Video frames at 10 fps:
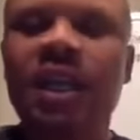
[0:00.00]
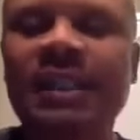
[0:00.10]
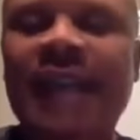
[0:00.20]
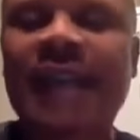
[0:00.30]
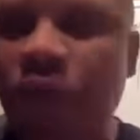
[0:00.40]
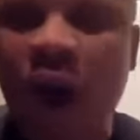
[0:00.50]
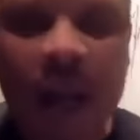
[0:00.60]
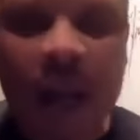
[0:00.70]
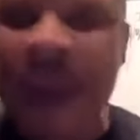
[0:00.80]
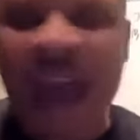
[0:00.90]
Stop
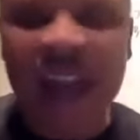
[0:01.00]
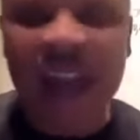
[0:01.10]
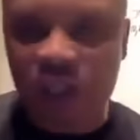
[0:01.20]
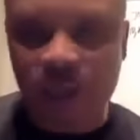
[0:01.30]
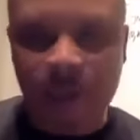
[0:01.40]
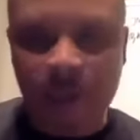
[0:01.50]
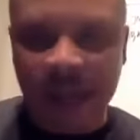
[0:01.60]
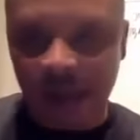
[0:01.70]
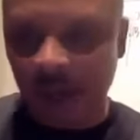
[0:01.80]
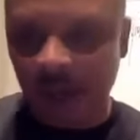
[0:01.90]
trying to balance your
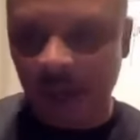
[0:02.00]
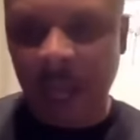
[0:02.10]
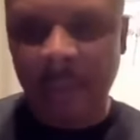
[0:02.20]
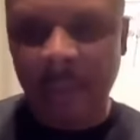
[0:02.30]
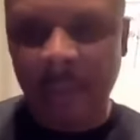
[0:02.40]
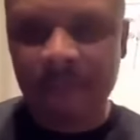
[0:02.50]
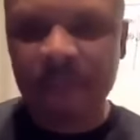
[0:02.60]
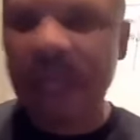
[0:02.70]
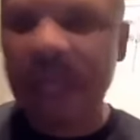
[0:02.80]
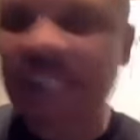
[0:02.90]
binary.
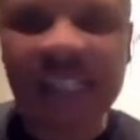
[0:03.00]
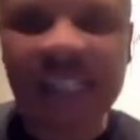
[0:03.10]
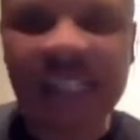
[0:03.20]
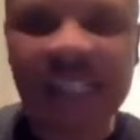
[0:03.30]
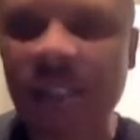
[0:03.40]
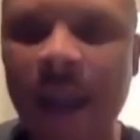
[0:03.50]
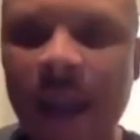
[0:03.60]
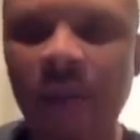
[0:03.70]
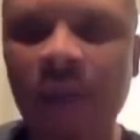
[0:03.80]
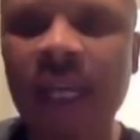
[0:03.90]
That's not what it's
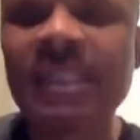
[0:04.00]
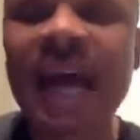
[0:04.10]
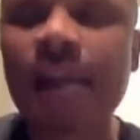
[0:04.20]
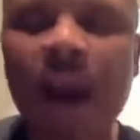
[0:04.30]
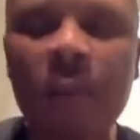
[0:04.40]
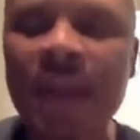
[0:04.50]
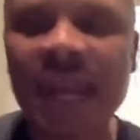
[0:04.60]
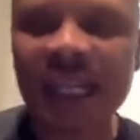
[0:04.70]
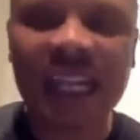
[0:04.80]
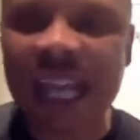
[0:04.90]
about. It's not about
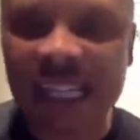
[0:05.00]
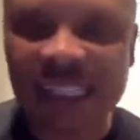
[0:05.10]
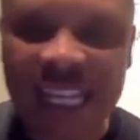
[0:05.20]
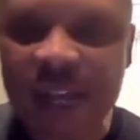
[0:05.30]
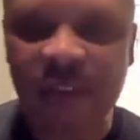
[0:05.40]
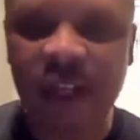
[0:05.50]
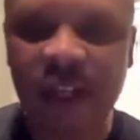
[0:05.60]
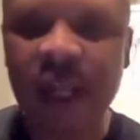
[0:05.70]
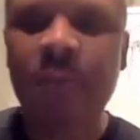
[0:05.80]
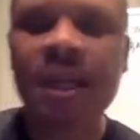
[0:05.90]
making the legs even,
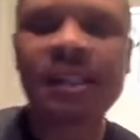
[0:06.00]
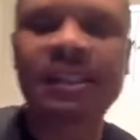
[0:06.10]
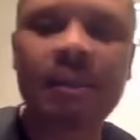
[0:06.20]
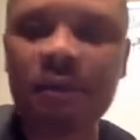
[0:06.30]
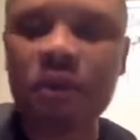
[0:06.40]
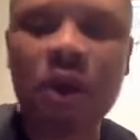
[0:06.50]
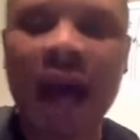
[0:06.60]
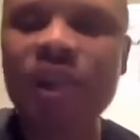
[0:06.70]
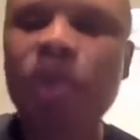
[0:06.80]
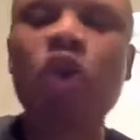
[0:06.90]
because some of you
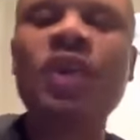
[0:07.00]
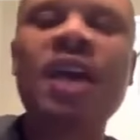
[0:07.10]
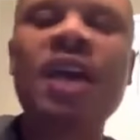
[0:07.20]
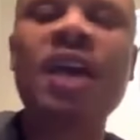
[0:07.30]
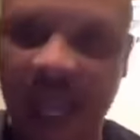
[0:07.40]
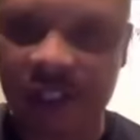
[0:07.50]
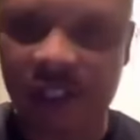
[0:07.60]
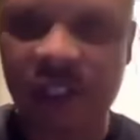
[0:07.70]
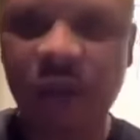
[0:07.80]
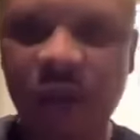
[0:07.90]
guys, you'll never
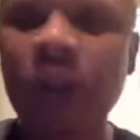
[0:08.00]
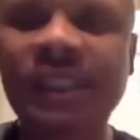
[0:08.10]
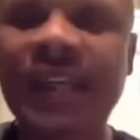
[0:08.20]
catch one